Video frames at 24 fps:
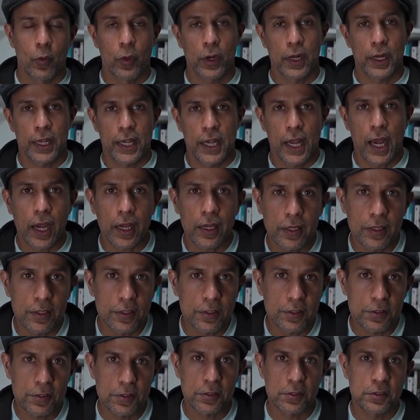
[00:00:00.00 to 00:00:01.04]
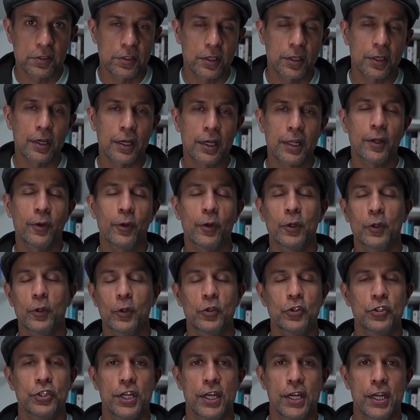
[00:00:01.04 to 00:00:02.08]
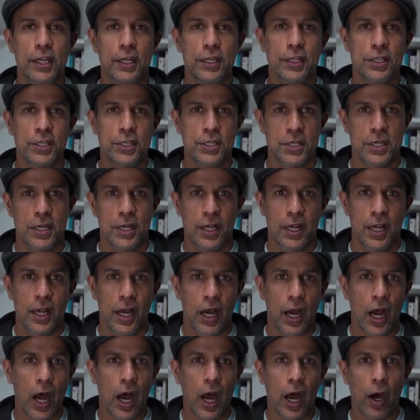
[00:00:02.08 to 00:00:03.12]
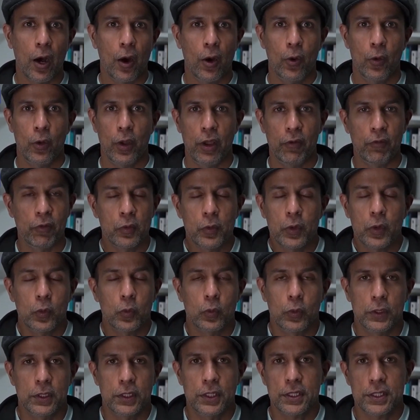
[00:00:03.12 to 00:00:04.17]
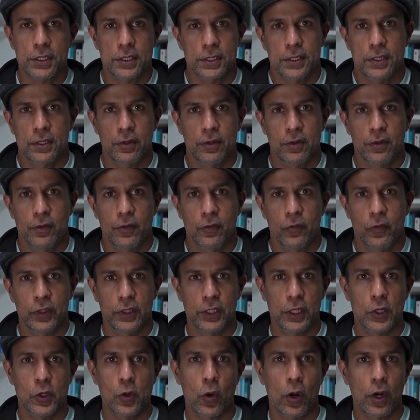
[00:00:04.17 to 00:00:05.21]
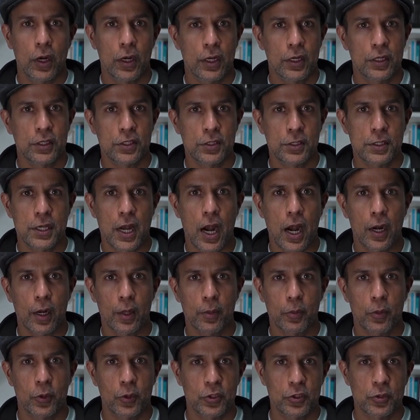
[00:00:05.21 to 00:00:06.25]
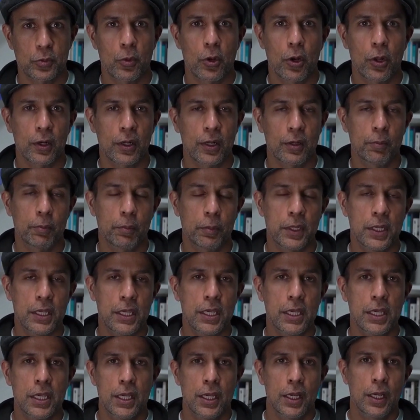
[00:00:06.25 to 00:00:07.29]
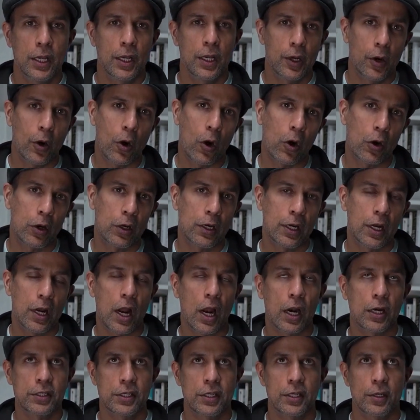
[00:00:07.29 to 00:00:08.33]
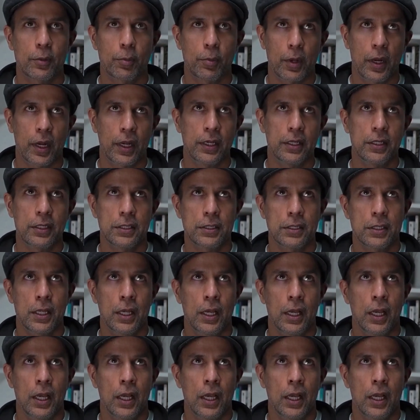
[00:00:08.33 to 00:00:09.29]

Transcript: Well, AI is certainly going to change how everyone works, whether you are in a startup or a small company or in a large enterprise.